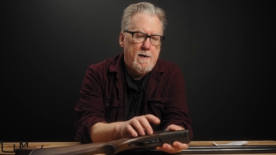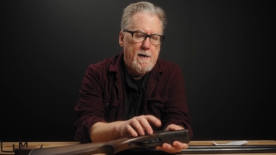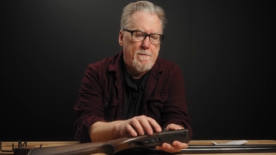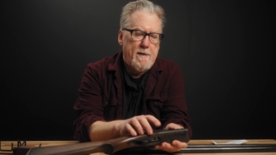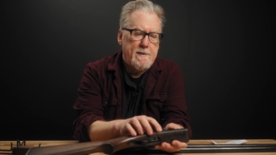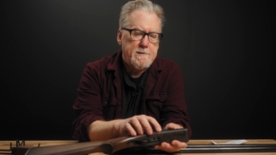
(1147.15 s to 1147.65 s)

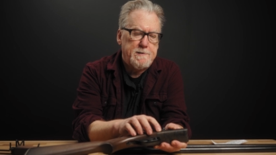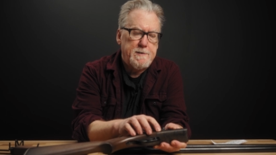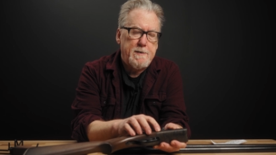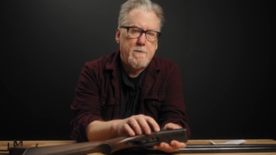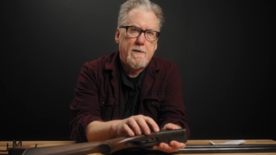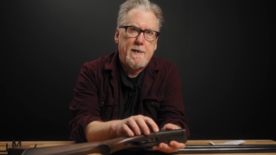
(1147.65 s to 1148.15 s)
and that
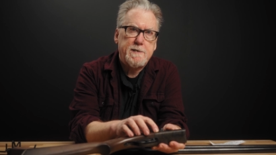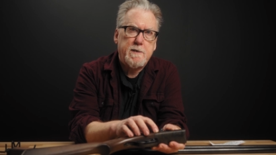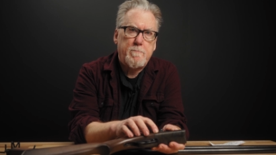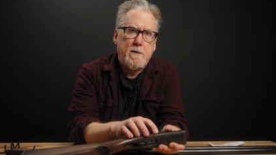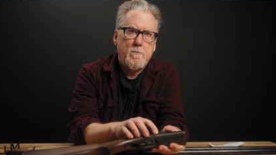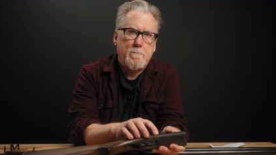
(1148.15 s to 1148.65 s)
sear has
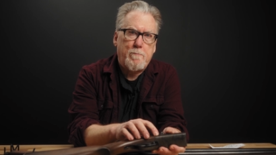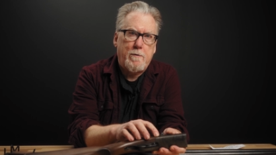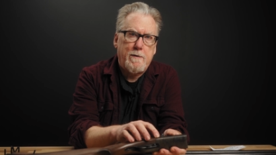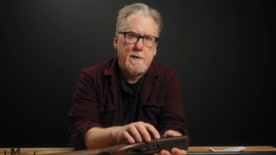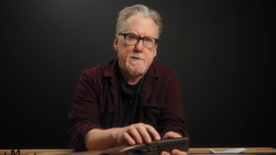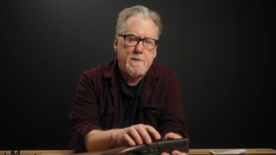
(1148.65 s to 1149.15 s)
to be
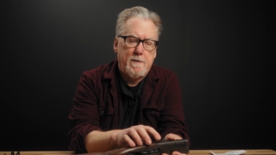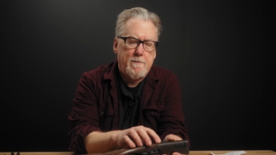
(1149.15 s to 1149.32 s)
replaced.